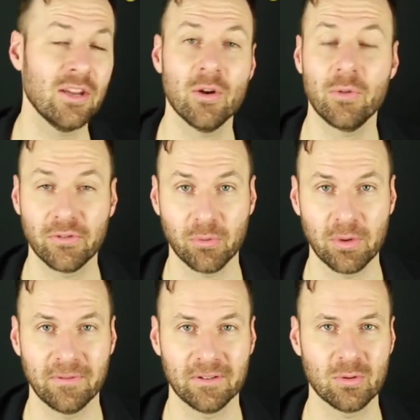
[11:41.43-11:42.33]
you know those
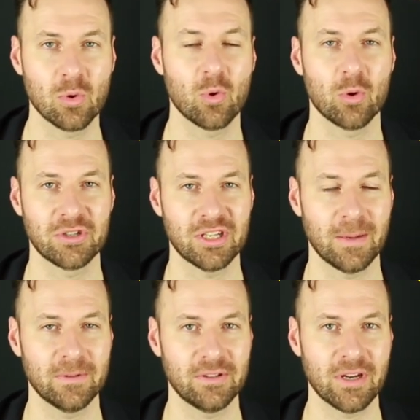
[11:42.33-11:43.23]
3 physical chord
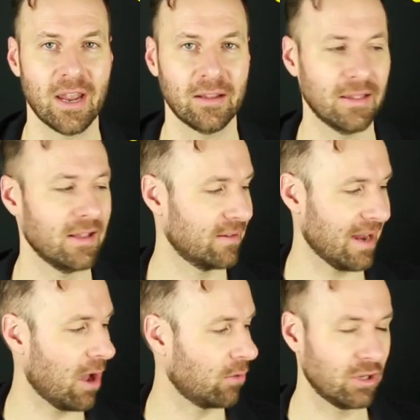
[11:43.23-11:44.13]
shapes, check this
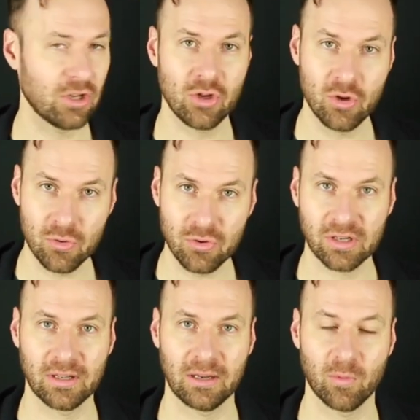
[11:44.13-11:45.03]
out.
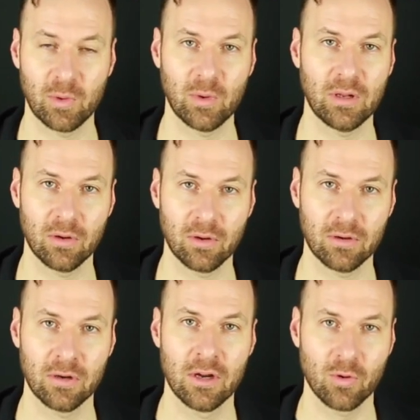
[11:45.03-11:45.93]
Usually when we
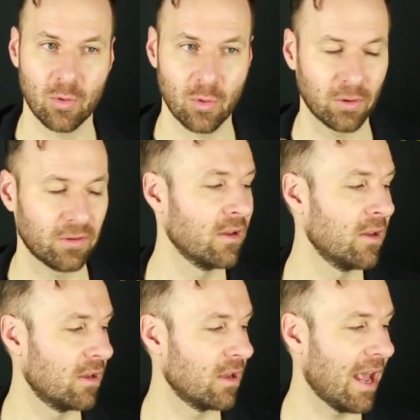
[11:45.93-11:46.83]
learn chords
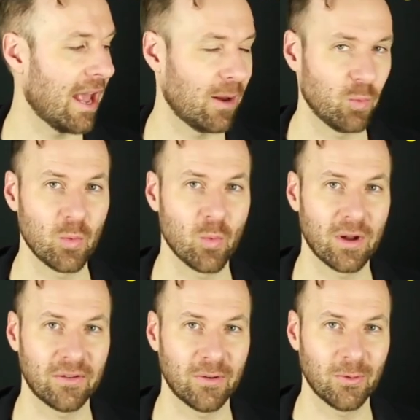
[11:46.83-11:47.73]
and we
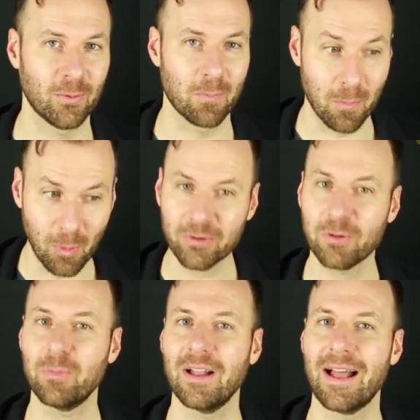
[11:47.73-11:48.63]
want to
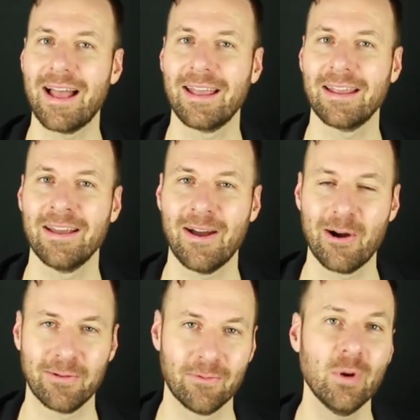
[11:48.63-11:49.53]
multiply
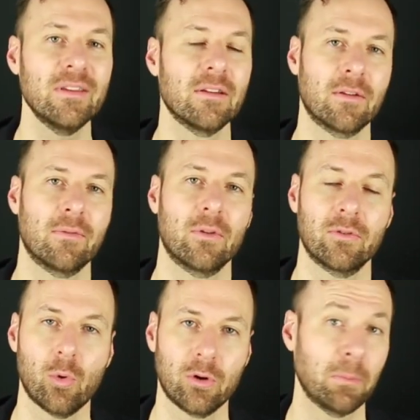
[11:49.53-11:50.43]
our voicings of those
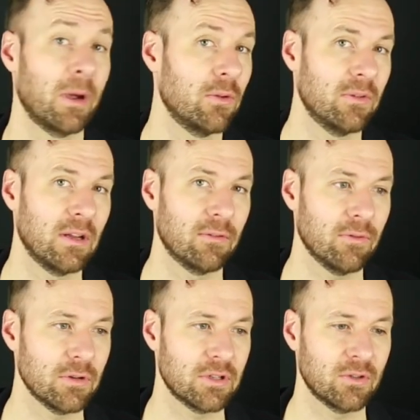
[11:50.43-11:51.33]
chords by using
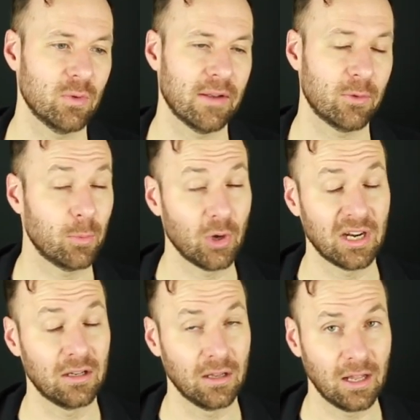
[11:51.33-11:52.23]
inversions, we have to put in
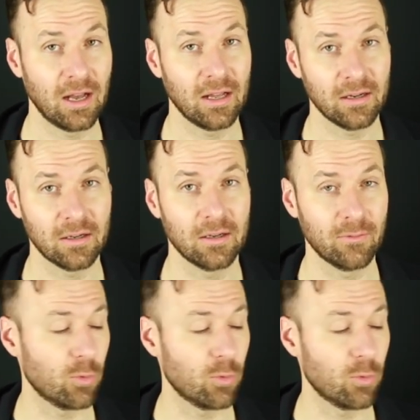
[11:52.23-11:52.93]
a lot of